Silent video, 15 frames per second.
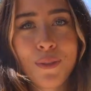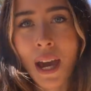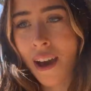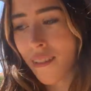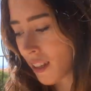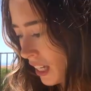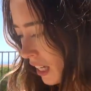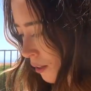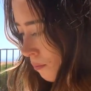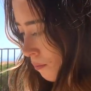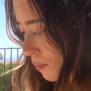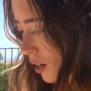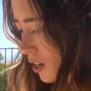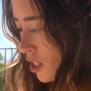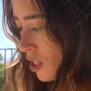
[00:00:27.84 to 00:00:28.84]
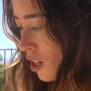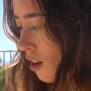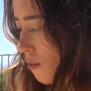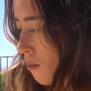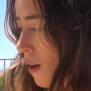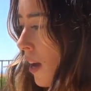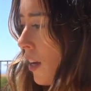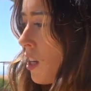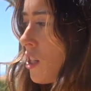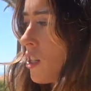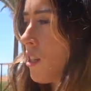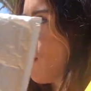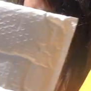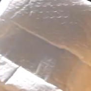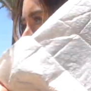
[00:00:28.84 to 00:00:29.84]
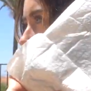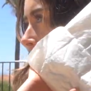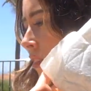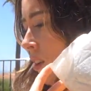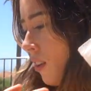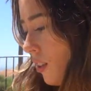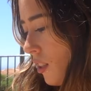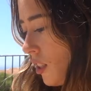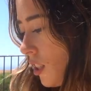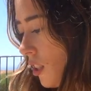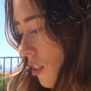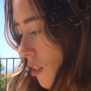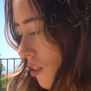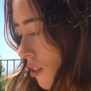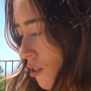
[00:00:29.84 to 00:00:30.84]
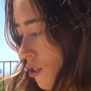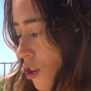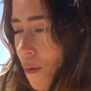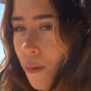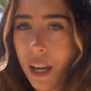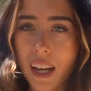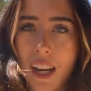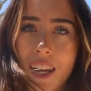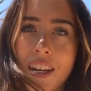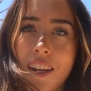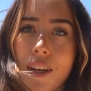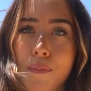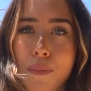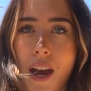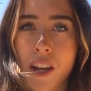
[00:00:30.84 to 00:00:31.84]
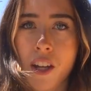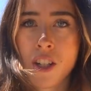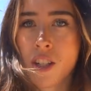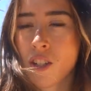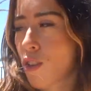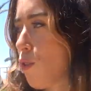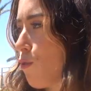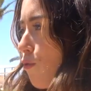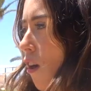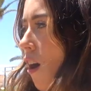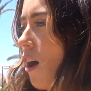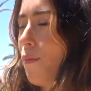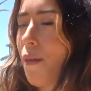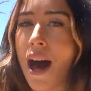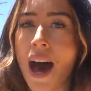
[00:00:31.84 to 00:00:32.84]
we have a bunch of packages. We have so many packages from